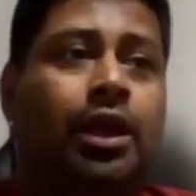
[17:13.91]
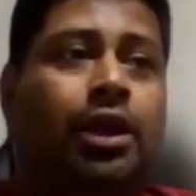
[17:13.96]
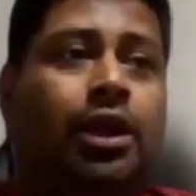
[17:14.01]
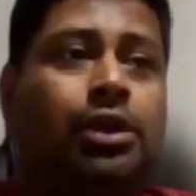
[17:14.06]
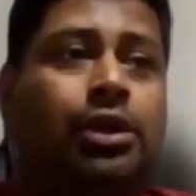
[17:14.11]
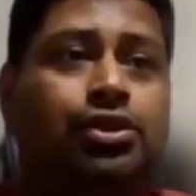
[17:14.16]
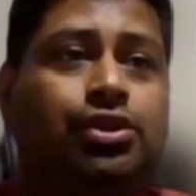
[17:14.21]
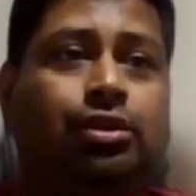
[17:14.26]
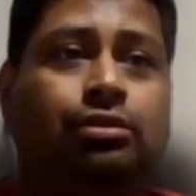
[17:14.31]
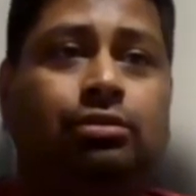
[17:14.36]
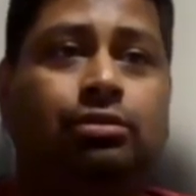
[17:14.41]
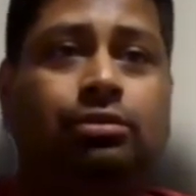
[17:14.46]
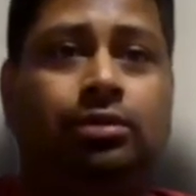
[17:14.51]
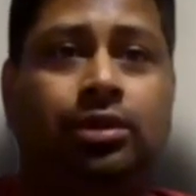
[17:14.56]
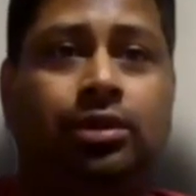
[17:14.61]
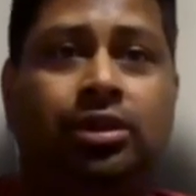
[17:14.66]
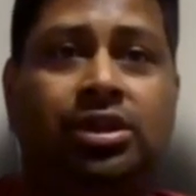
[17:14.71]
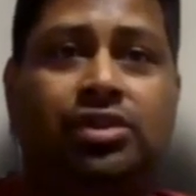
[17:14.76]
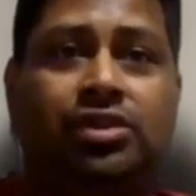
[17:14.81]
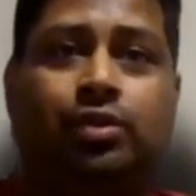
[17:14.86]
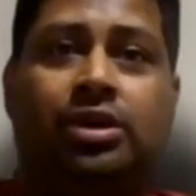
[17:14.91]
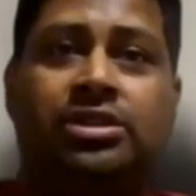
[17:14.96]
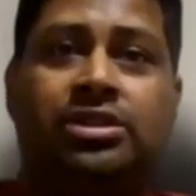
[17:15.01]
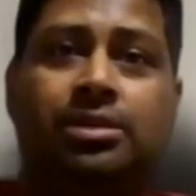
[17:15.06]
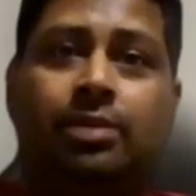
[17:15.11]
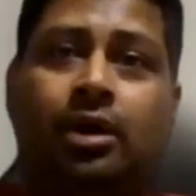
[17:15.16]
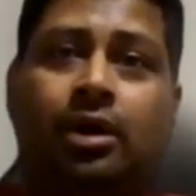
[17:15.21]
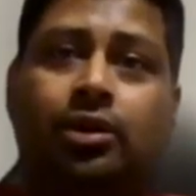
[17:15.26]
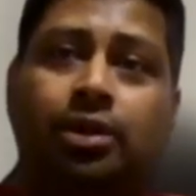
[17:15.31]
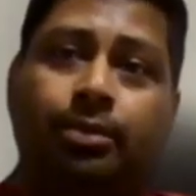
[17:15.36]
So this was
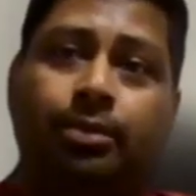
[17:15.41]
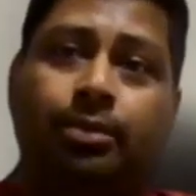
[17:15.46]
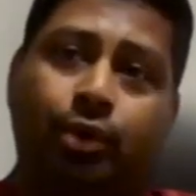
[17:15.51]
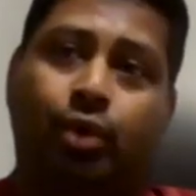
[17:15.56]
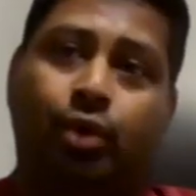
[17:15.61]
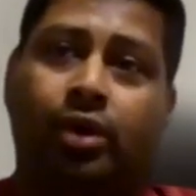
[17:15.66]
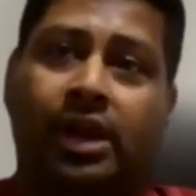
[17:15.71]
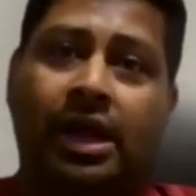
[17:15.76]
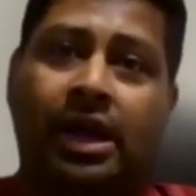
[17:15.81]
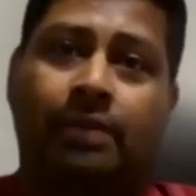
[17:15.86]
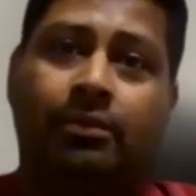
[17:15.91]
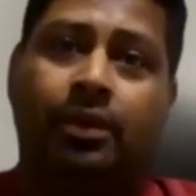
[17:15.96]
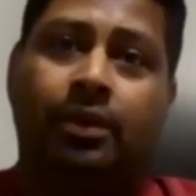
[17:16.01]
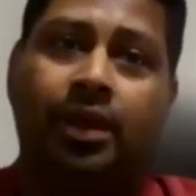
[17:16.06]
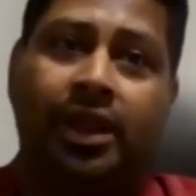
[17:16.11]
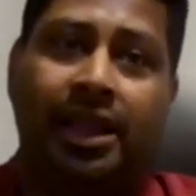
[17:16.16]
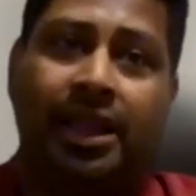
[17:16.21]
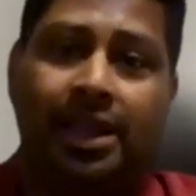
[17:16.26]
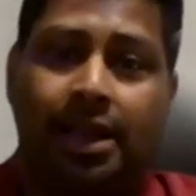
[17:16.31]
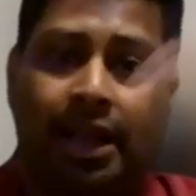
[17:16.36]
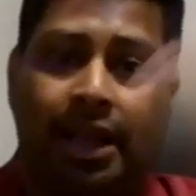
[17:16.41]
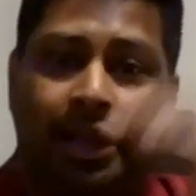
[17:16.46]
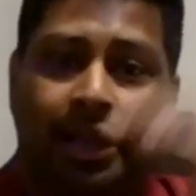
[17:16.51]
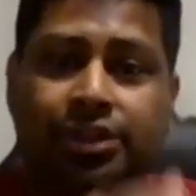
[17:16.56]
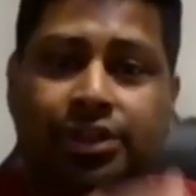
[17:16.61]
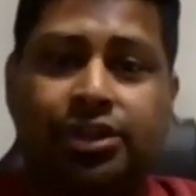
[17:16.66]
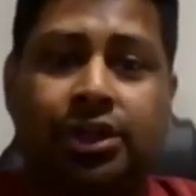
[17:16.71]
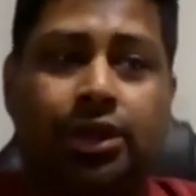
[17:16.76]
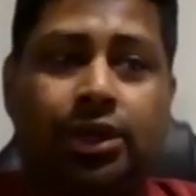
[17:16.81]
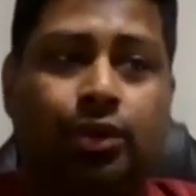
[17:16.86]
about the program. In
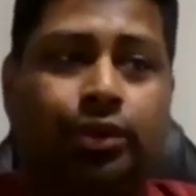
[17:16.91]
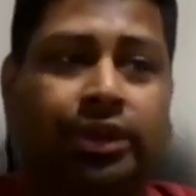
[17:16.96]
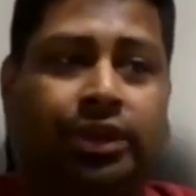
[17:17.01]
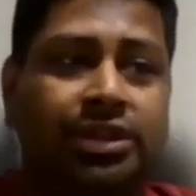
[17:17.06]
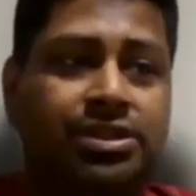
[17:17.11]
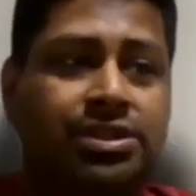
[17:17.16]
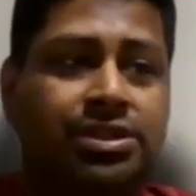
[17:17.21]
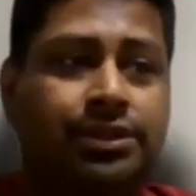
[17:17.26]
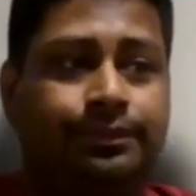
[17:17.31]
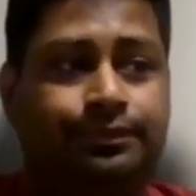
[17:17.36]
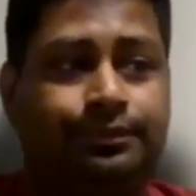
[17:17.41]
addition to this,